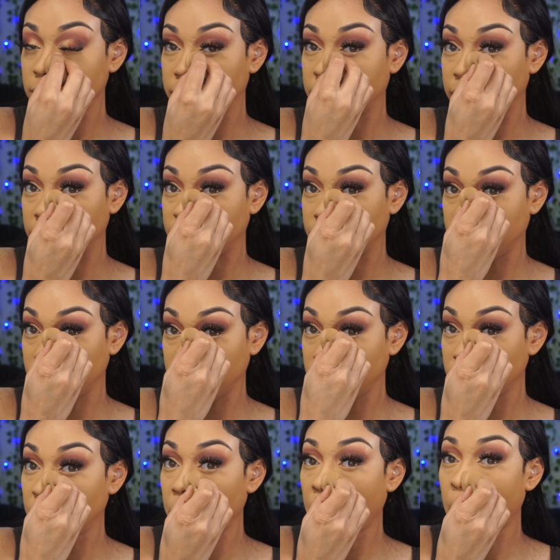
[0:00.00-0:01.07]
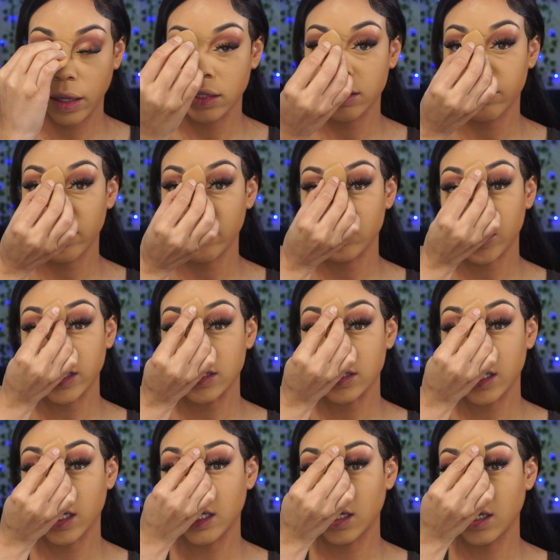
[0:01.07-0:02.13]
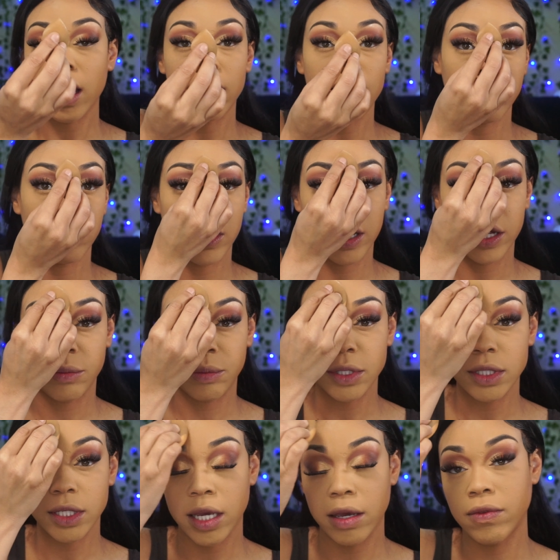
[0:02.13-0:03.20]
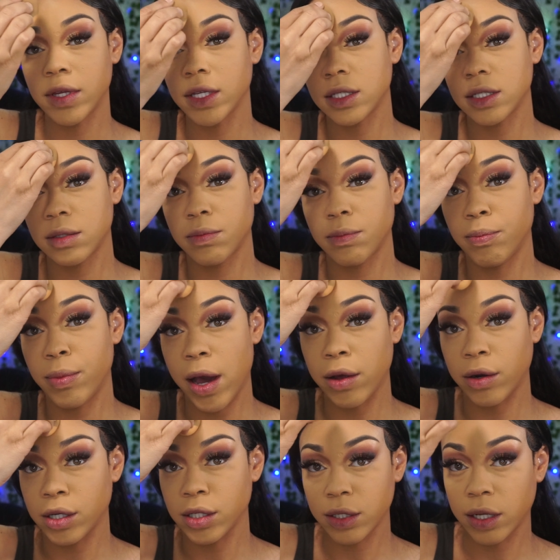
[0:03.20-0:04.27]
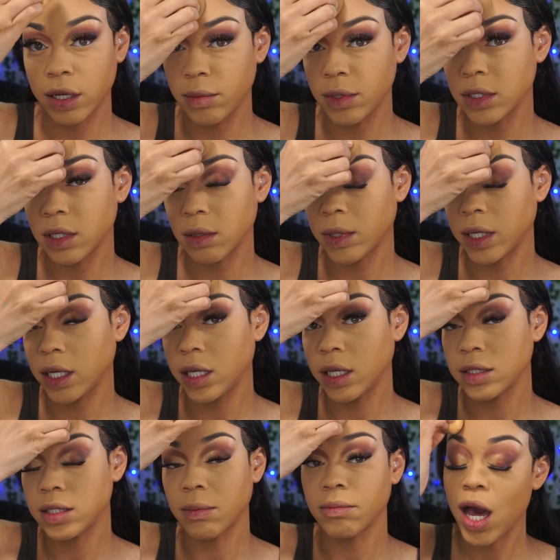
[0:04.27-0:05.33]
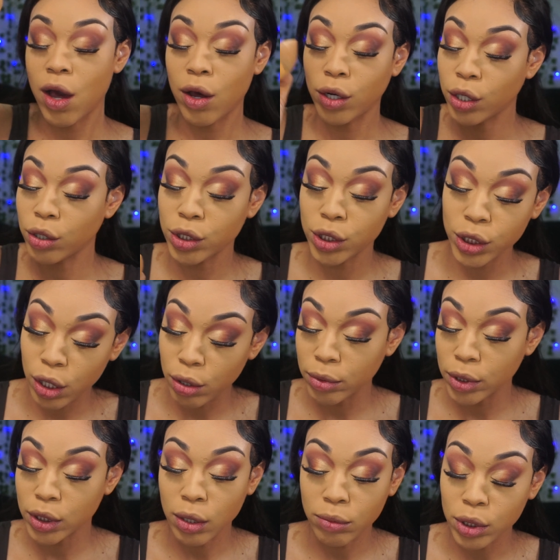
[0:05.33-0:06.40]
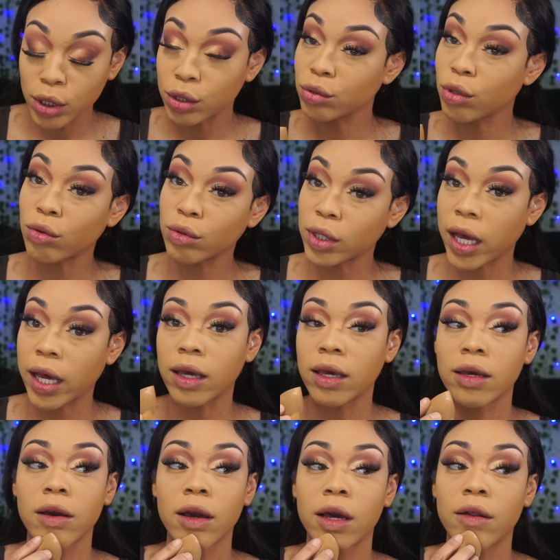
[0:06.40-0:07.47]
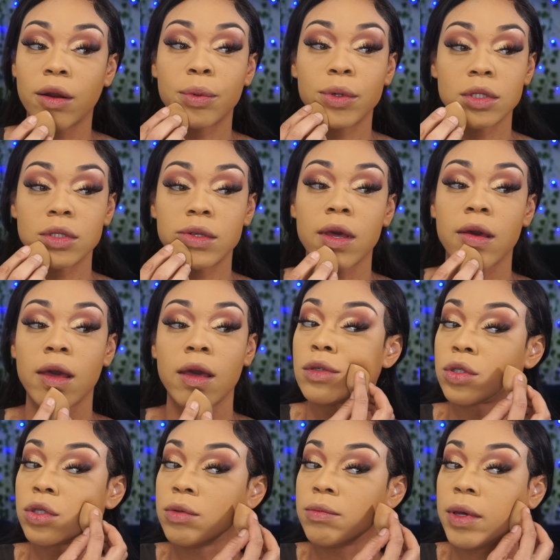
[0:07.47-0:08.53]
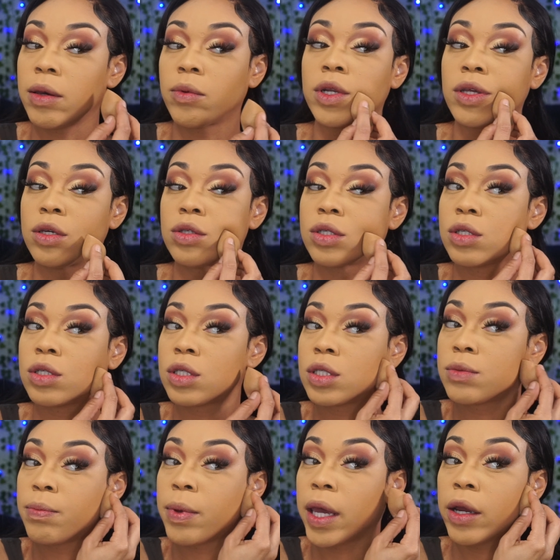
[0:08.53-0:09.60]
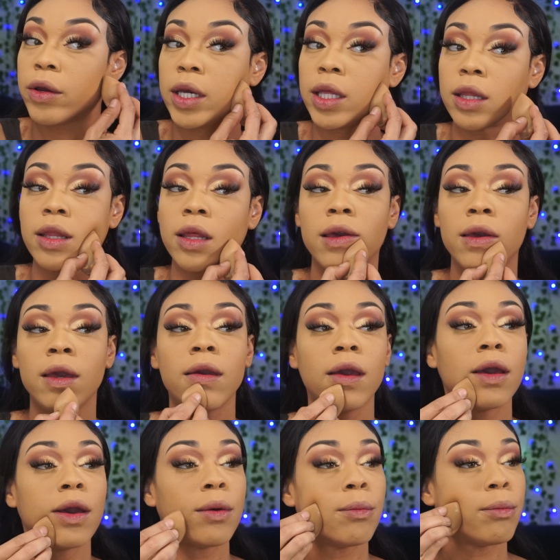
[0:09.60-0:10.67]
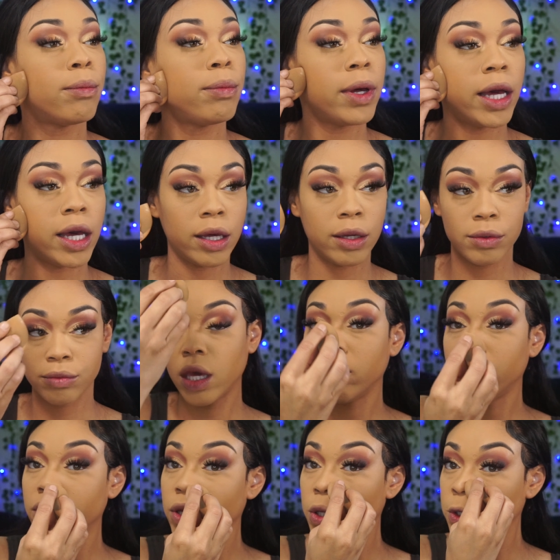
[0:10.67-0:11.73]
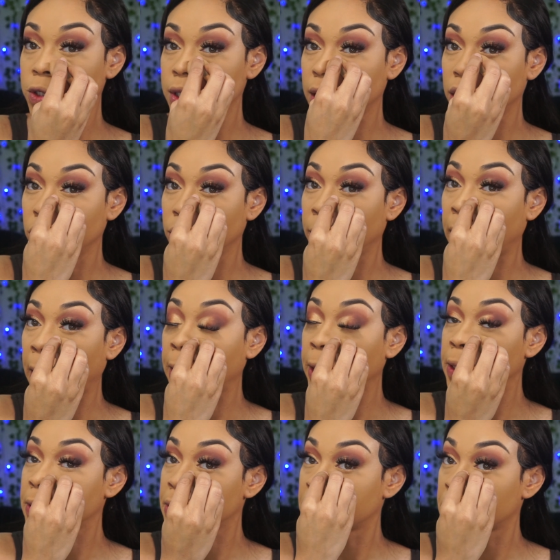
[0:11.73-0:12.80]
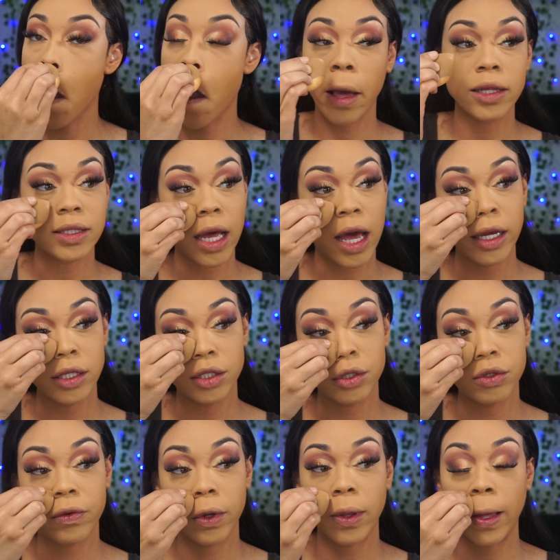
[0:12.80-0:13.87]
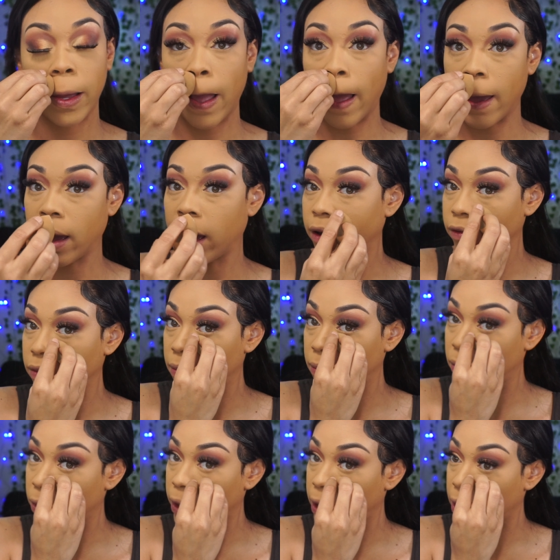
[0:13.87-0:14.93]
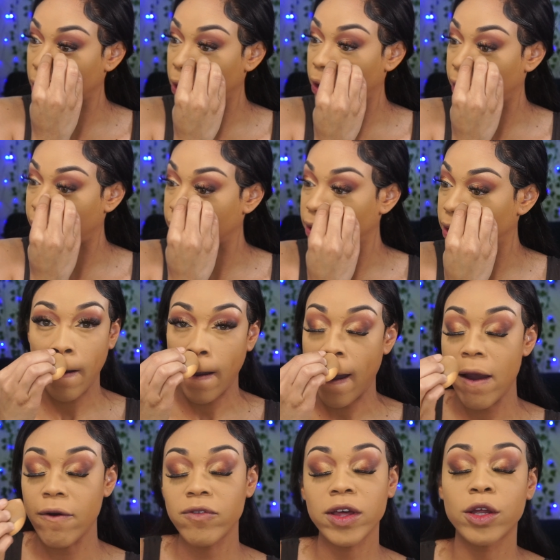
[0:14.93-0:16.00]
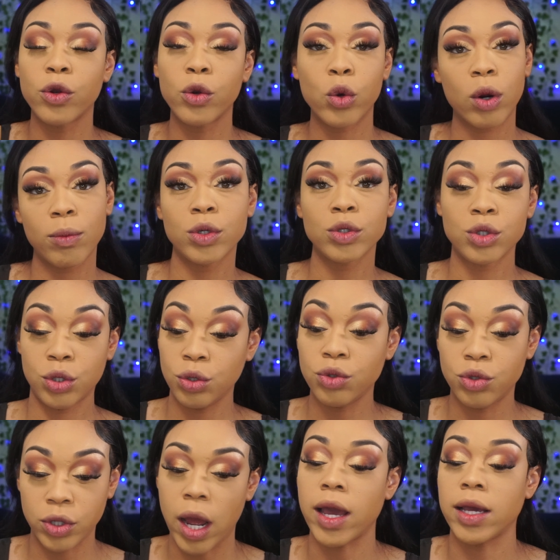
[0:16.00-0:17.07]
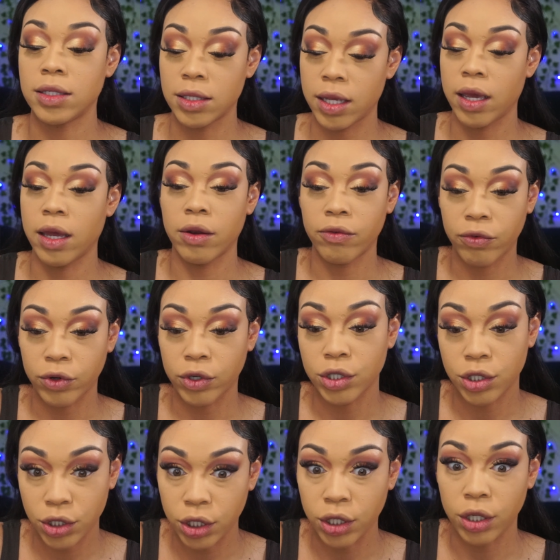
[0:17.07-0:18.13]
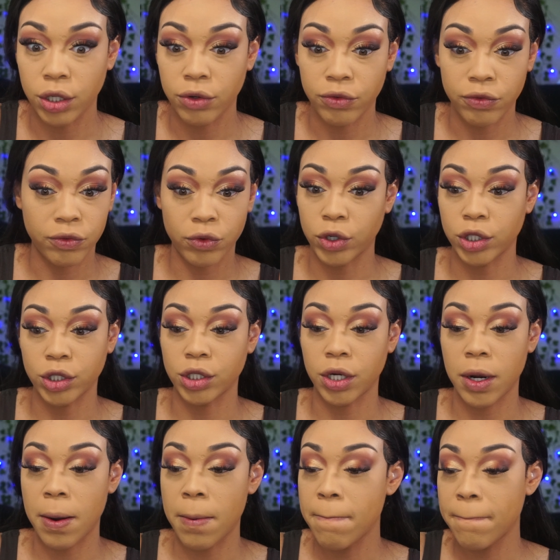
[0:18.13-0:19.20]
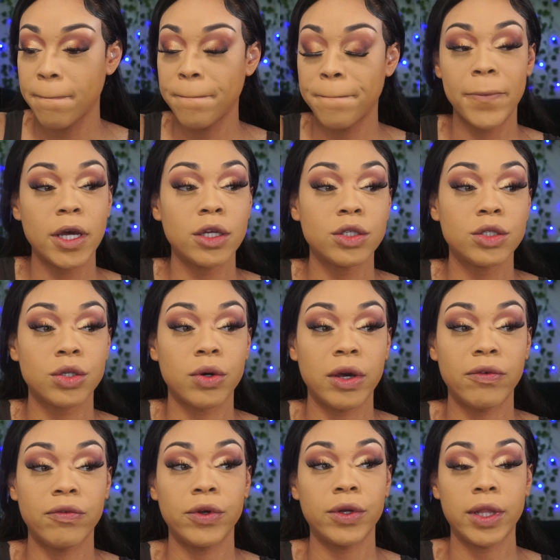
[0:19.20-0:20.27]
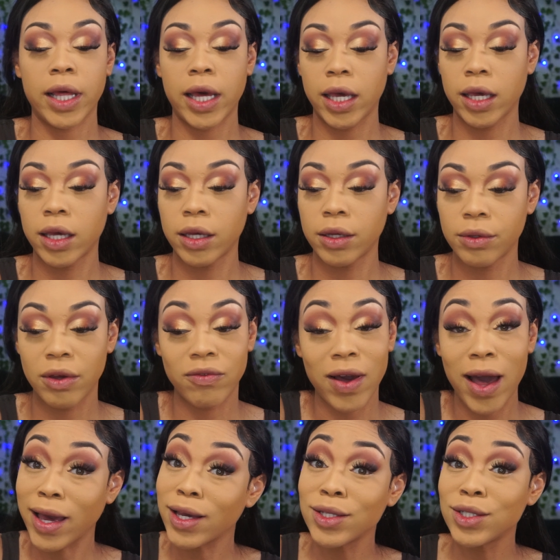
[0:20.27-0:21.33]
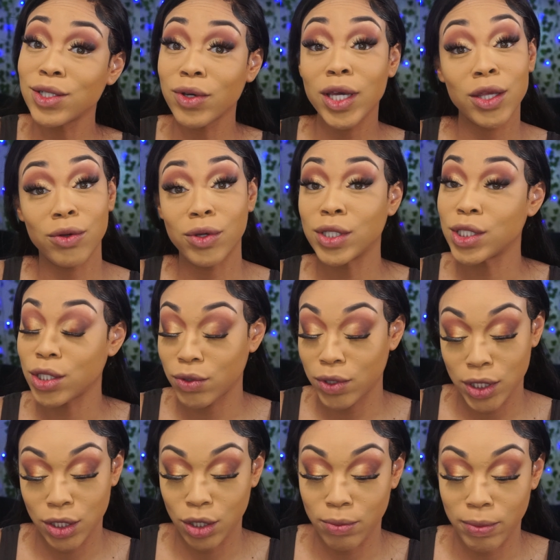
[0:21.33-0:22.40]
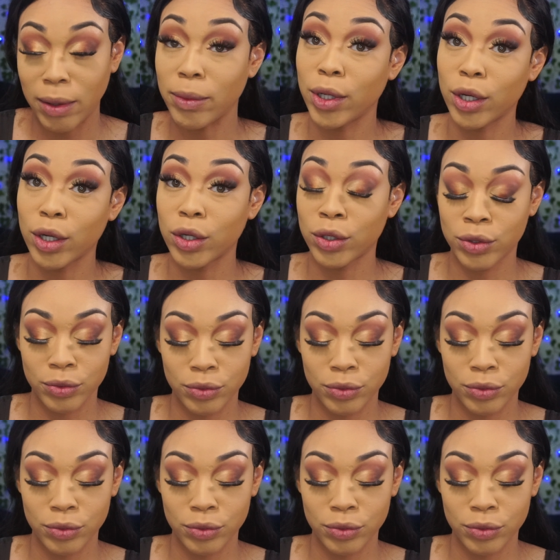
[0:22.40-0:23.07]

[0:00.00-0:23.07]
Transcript: But if you have dry skin, I don't know 100% if this powder is going to be I don't know if she's going to be something you're going to like 100%, so you may want to use it sparingly. But if you use a luminous, because I do feel like I have like normal to dry skin for sure. So I feel like if I can do it, you can do it too, baby girl.